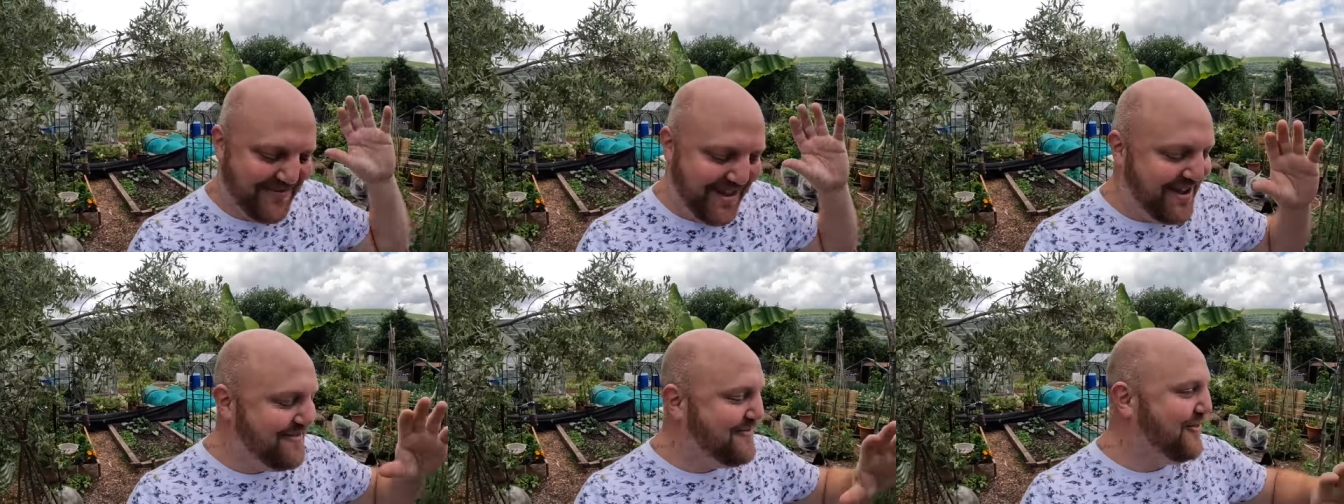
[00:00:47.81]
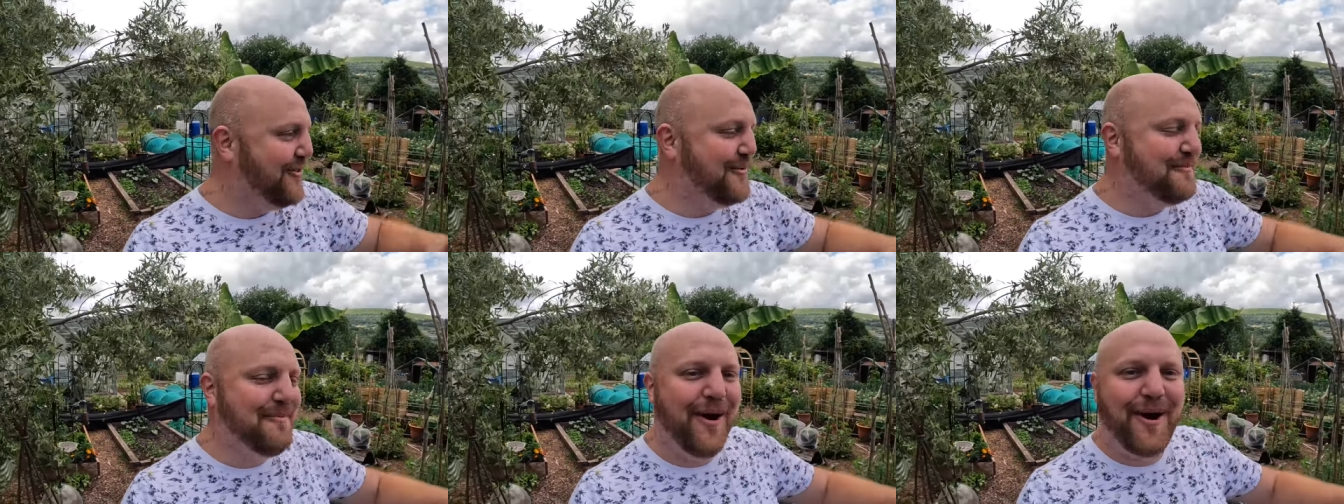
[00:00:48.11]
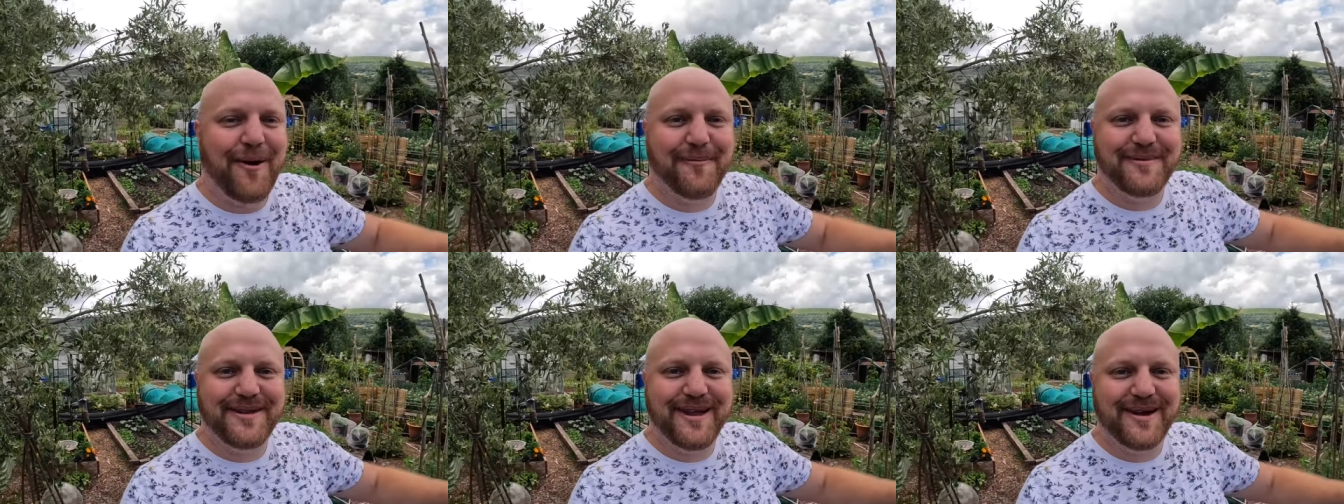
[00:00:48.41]
they've all
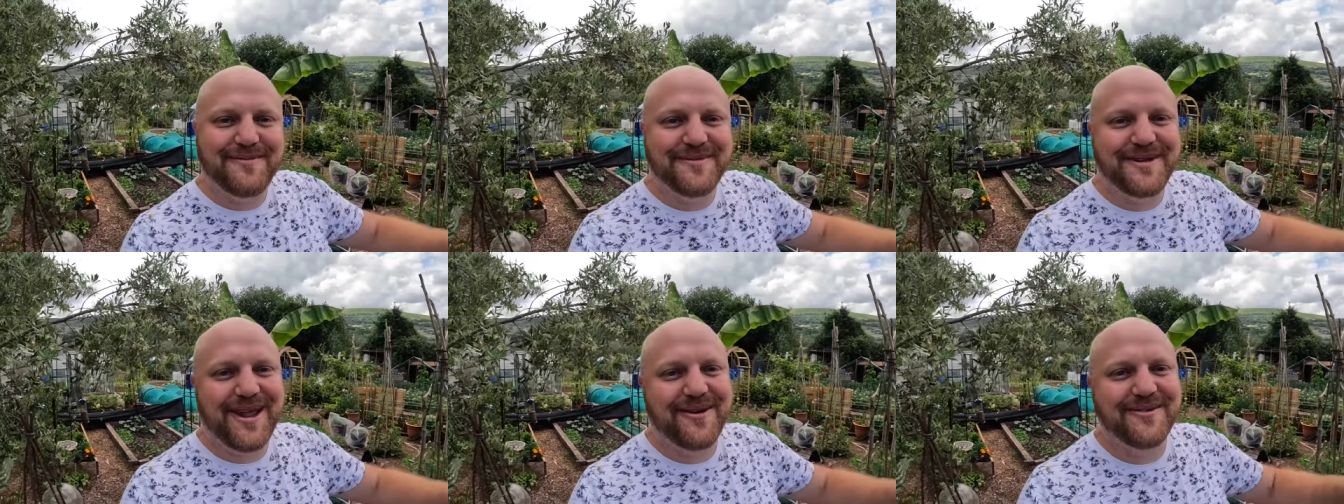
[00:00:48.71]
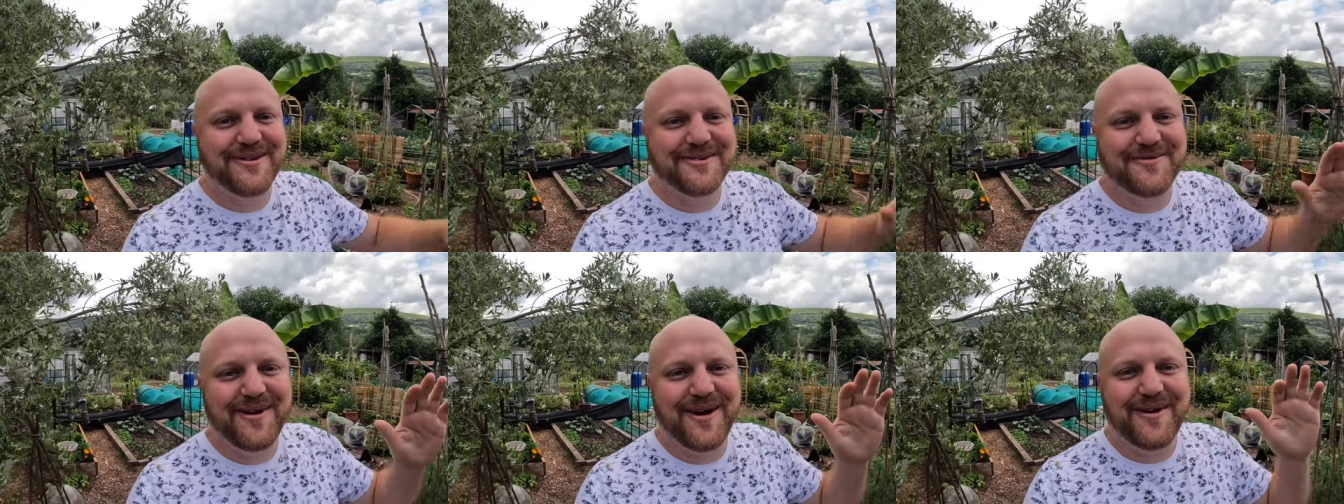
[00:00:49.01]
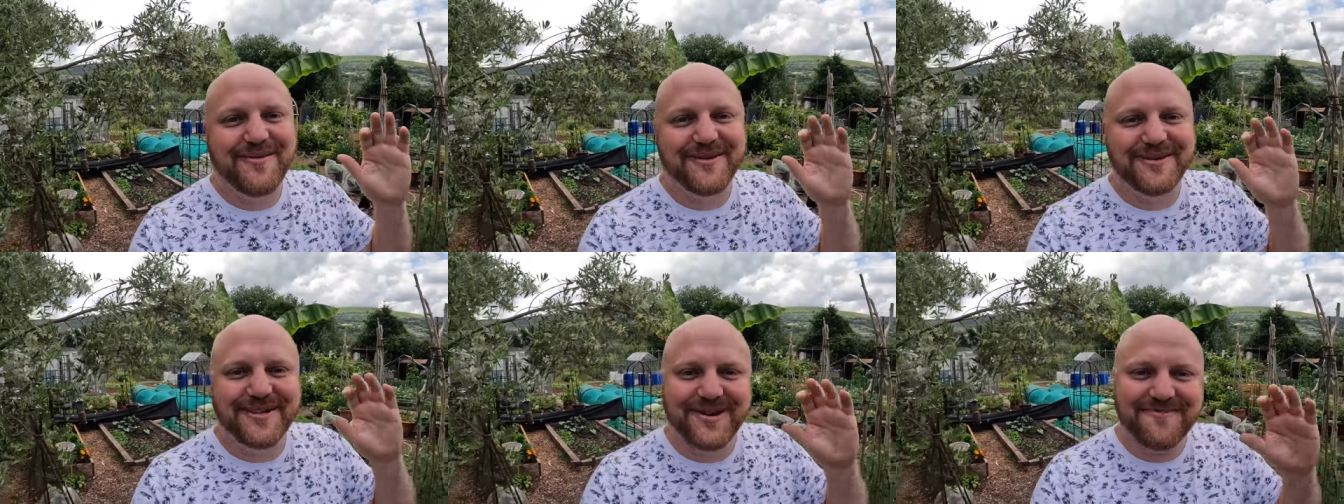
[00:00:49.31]
popped up now as
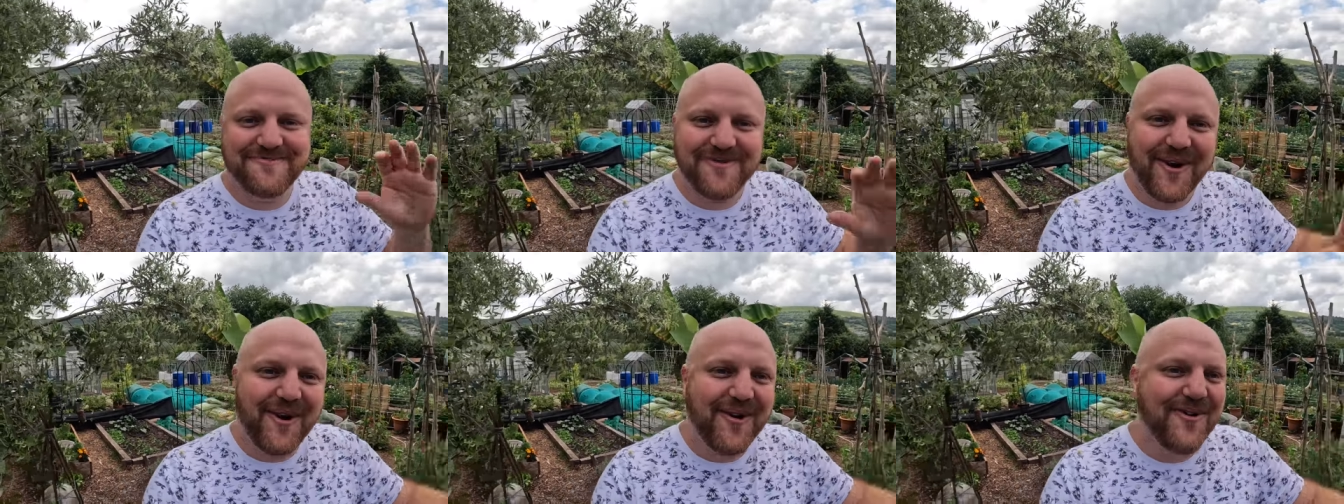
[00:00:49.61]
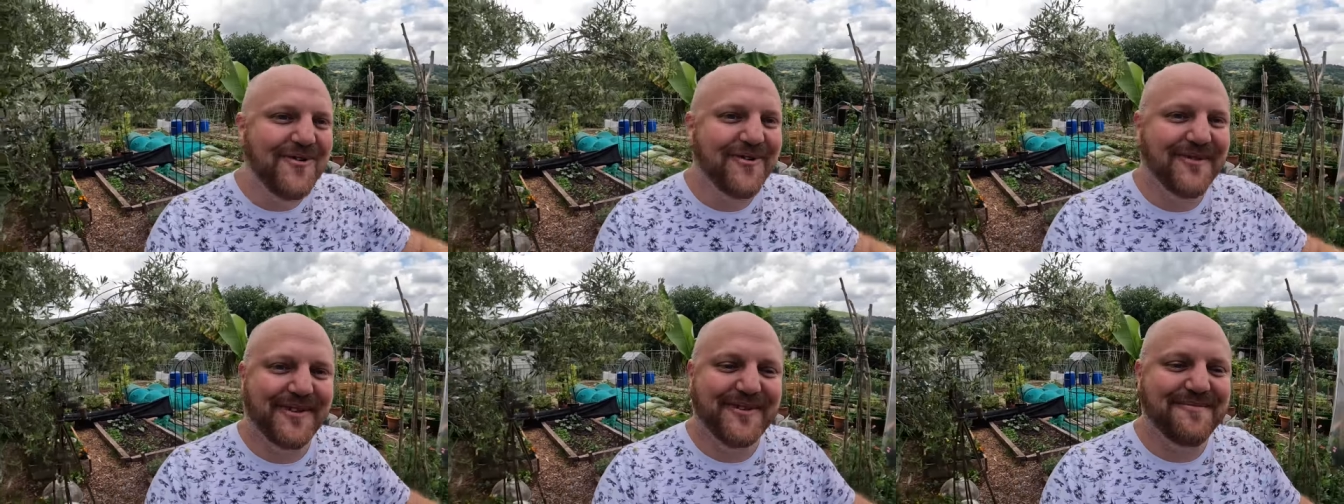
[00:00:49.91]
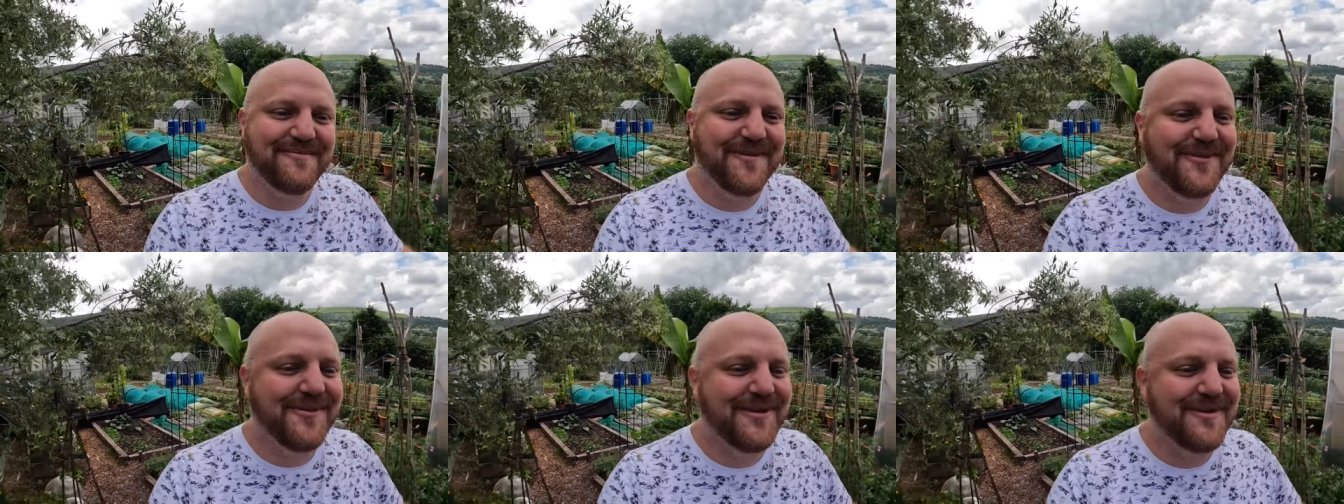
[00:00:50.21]
well, which I'm over the
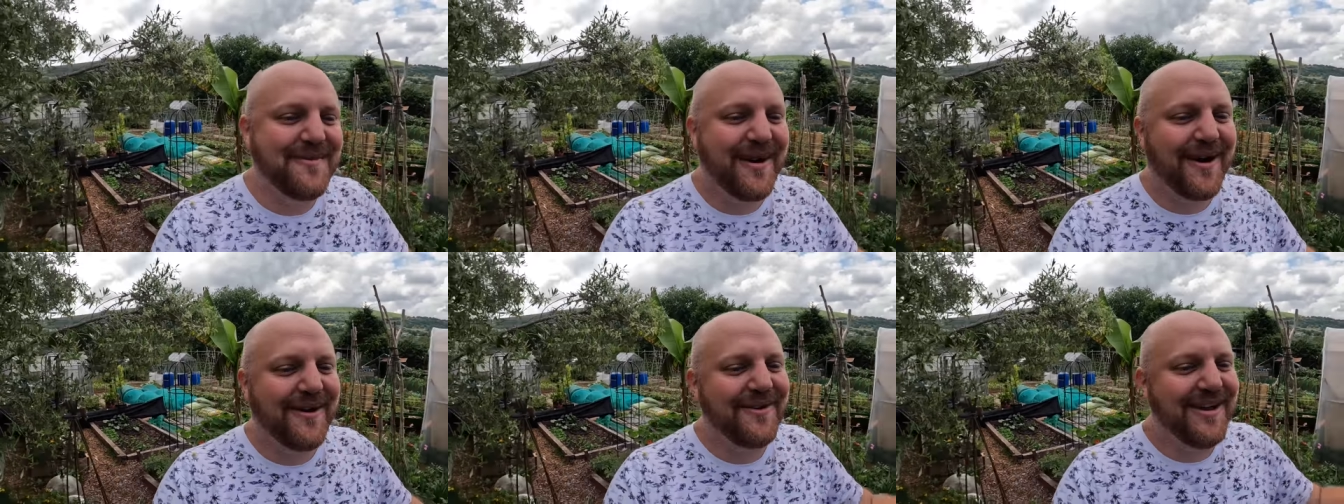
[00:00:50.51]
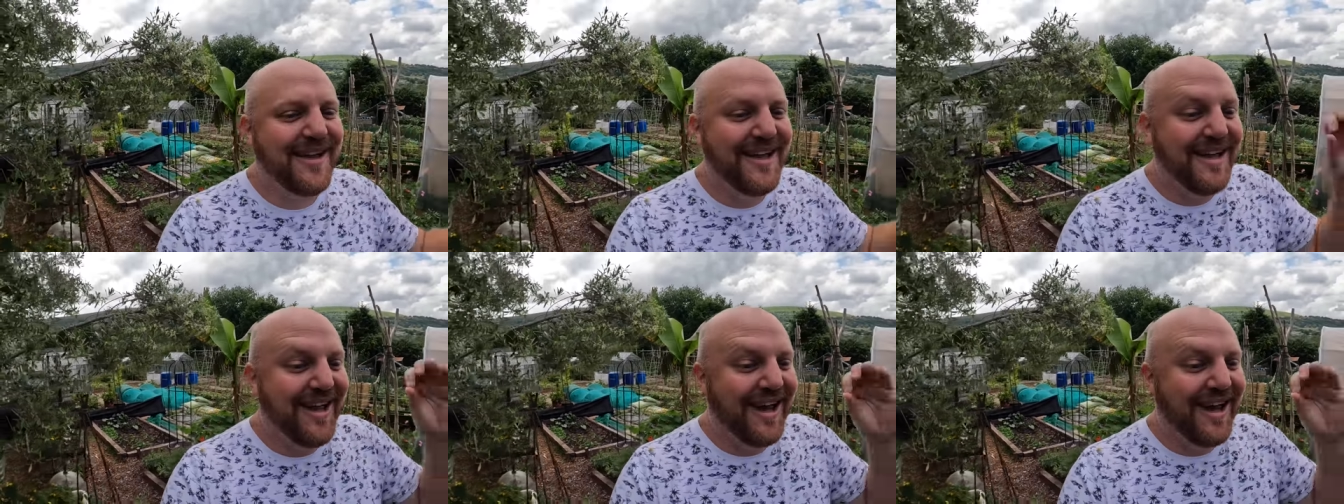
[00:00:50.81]
moon about.